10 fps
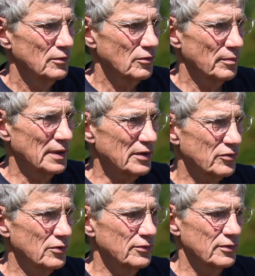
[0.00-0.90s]
or
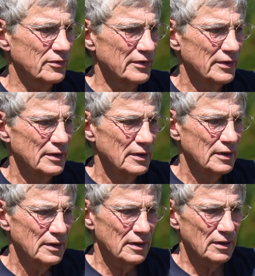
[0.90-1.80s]
Massachusetts.
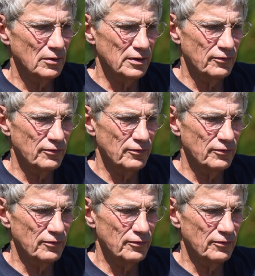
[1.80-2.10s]
Only